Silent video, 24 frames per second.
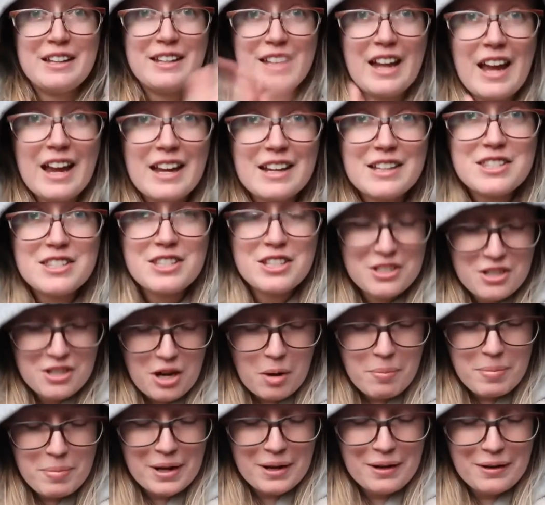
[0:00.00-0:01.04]
Next
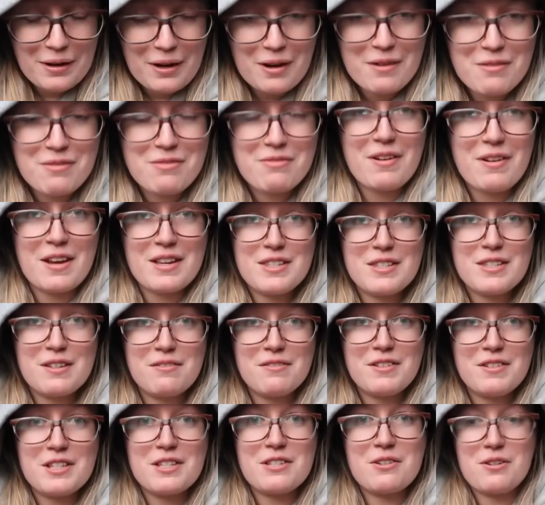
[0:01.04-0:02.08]
topic of
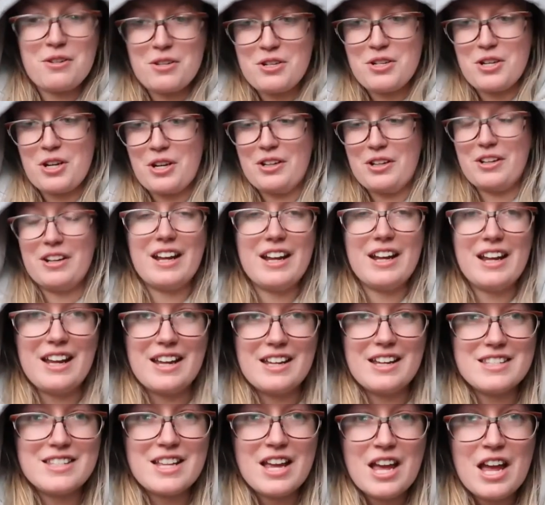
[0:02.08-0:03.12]
festive discussion
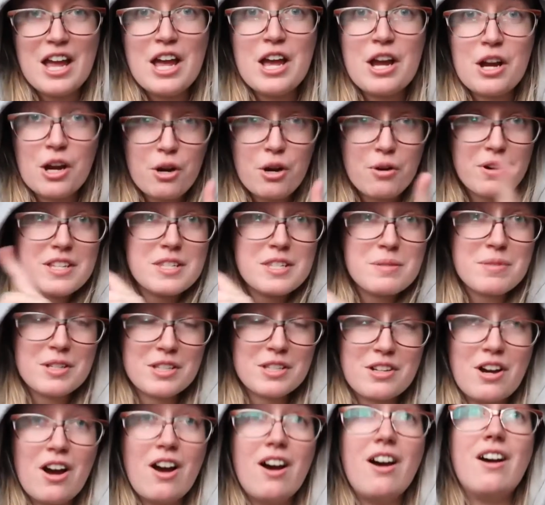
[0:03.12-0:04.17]
is
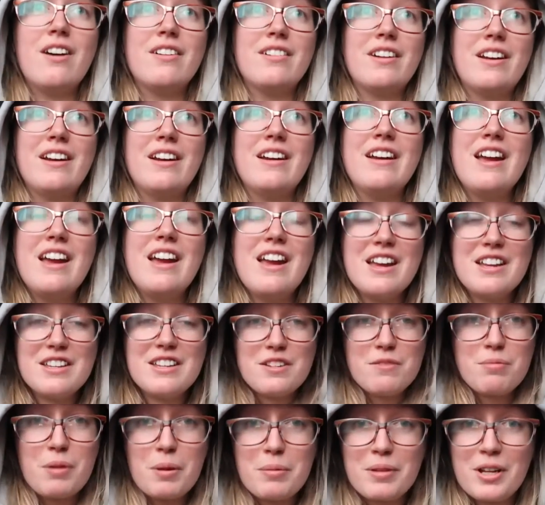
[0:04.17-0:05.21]
Christmas Corner.
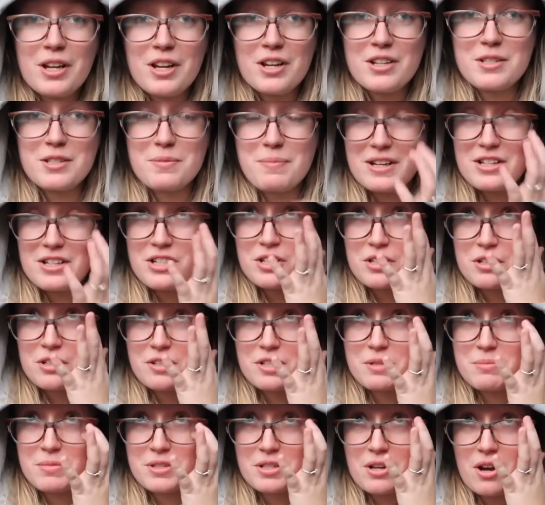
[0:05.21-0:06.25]
You've probably heard us mention
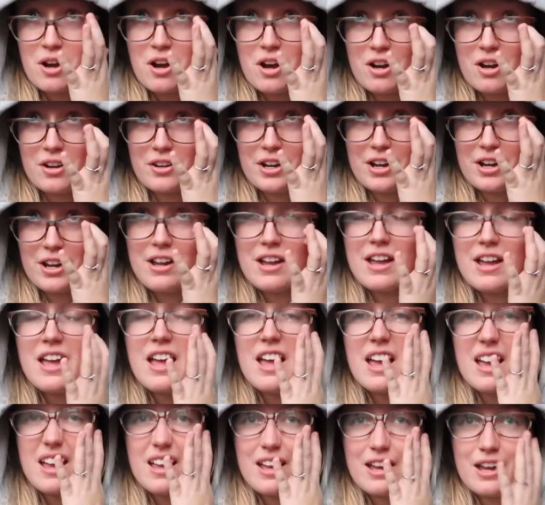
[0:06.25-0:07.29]
Christmas Corner
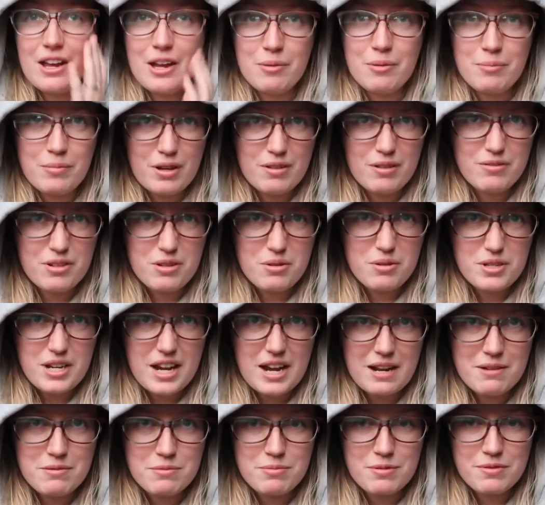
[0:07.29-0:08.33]
um, a few
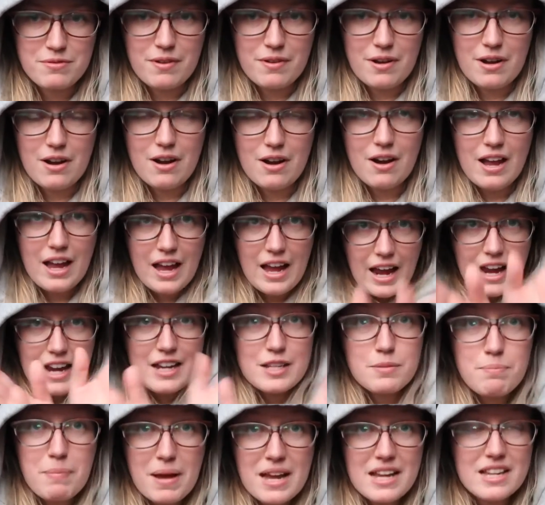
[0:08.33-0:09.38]
times before.
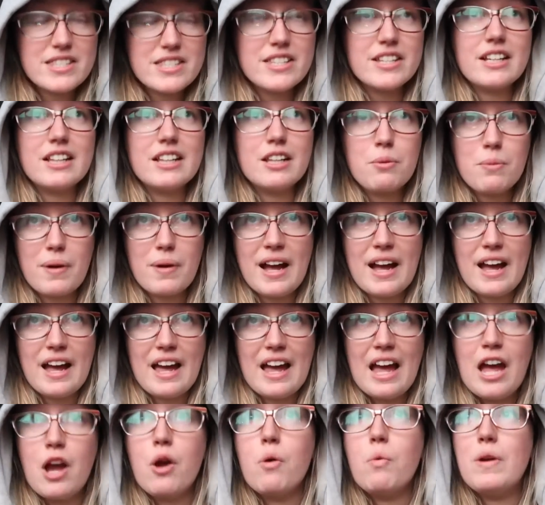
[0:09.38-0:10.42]
It's basically
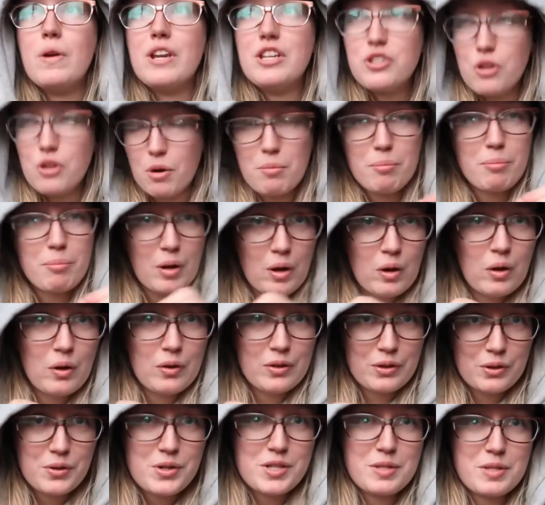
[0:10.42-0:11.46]
where we dump all
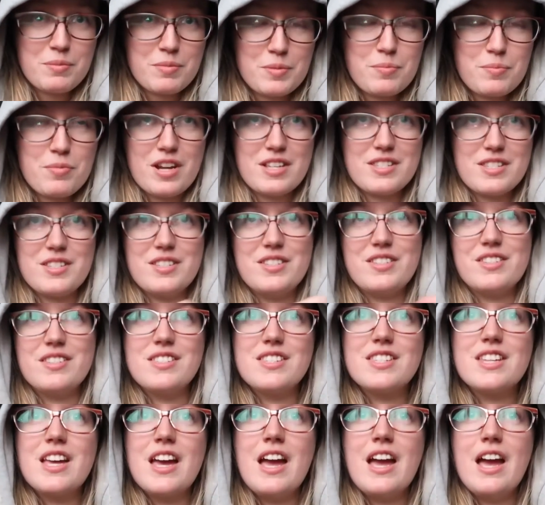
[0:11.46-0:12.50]
the Christmas
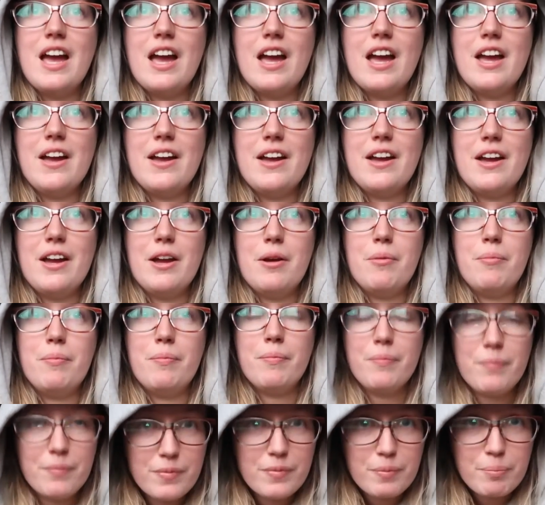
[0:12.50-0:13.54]
presents. Um,
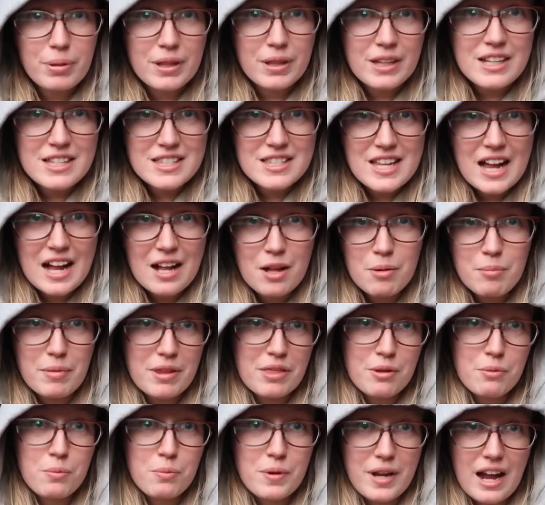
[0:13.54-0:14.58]
please tell me
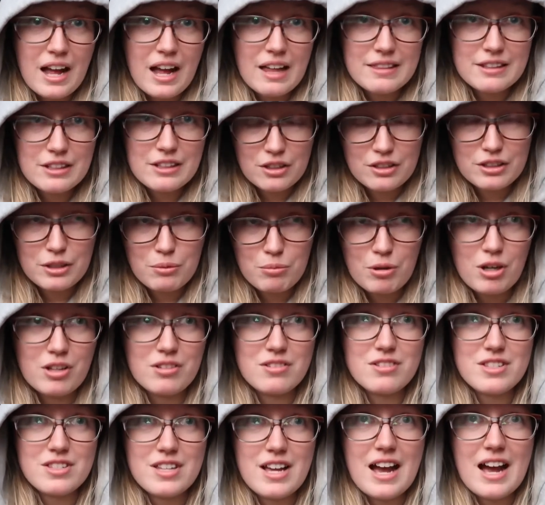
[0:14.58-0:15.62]
that we aren't the only
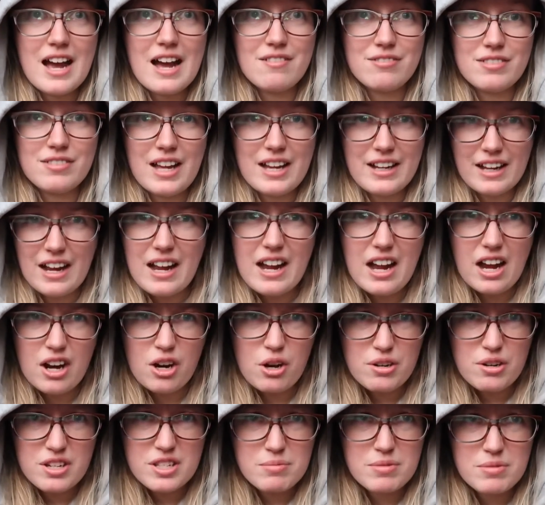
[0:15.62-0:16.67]
ones that have like a
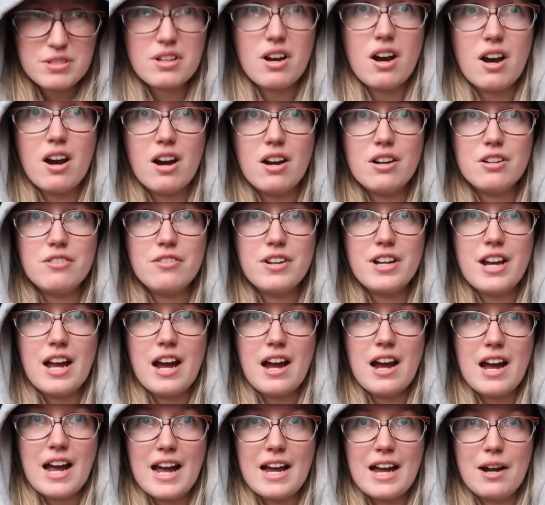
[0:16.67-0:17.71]
Christmas corner in
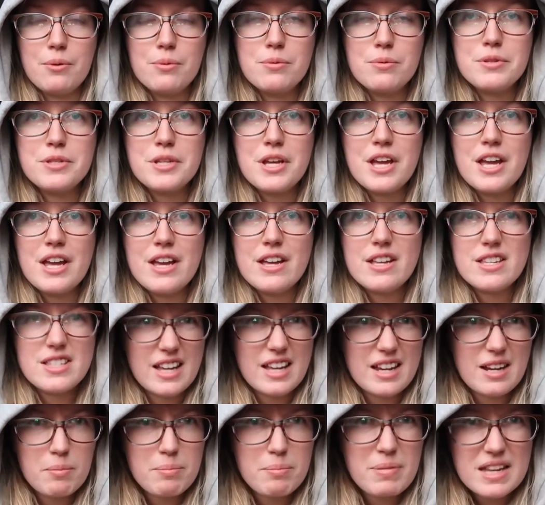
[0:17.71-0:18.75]
our house. It's
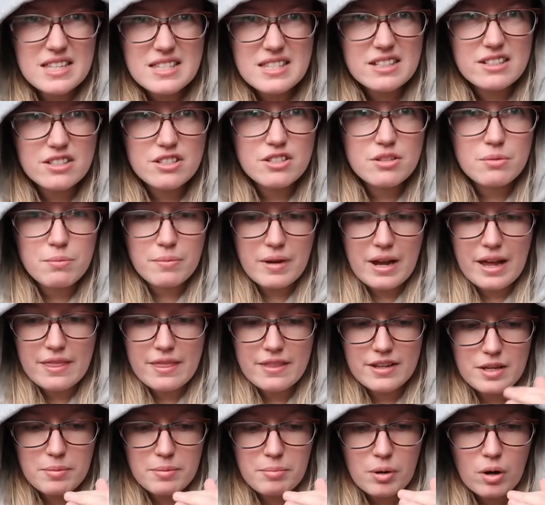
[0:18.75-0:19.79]
like basically somewhere
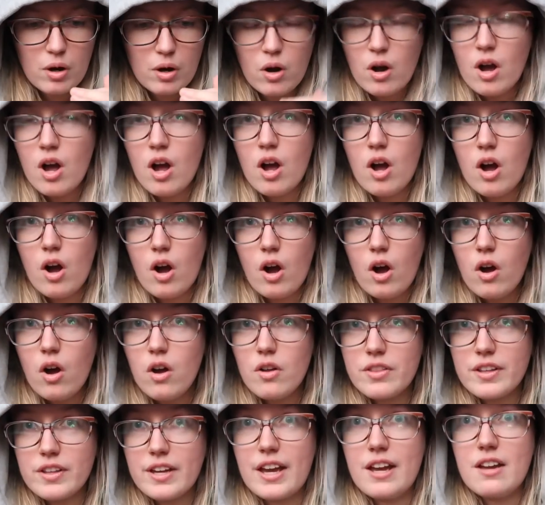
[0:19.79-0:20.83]
that you put
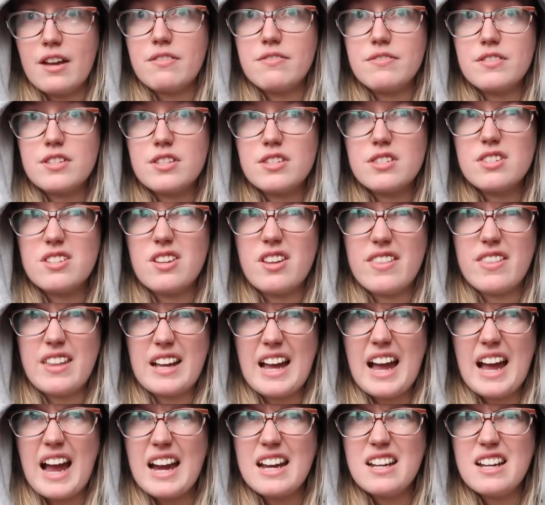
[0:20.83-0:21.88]
all the gifts so they're
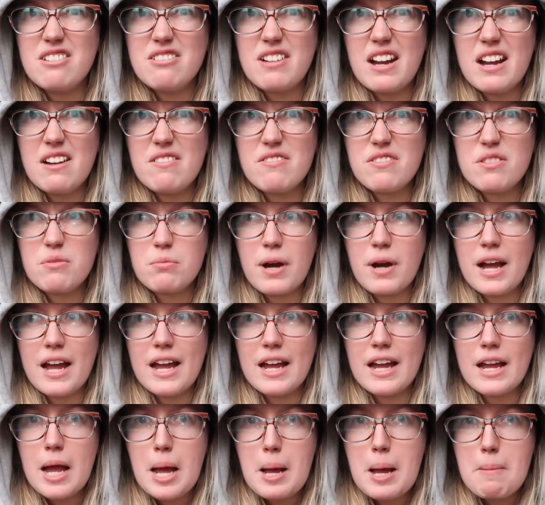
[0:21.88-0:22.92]
kind of out of the
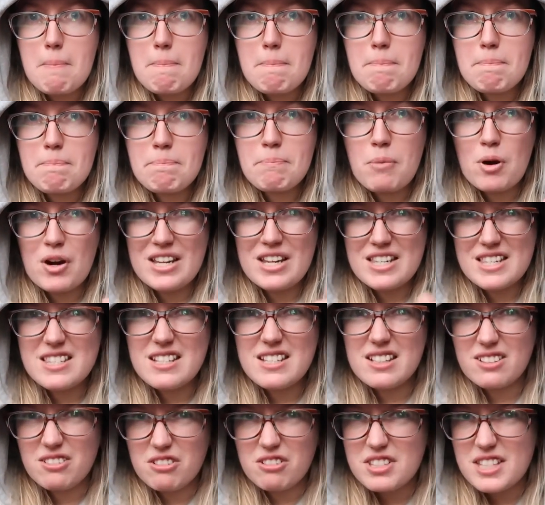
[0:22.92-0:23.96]
way but it
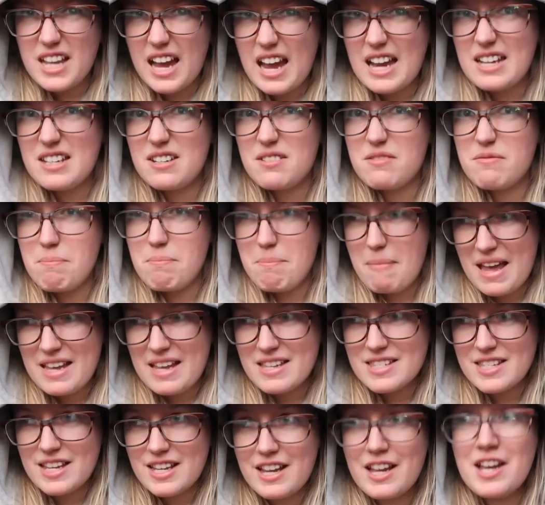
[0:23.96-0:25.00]
still looks kind of
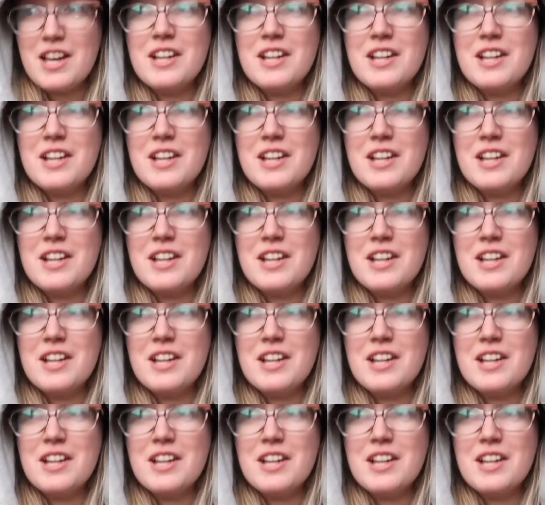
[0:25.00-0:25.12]
messy.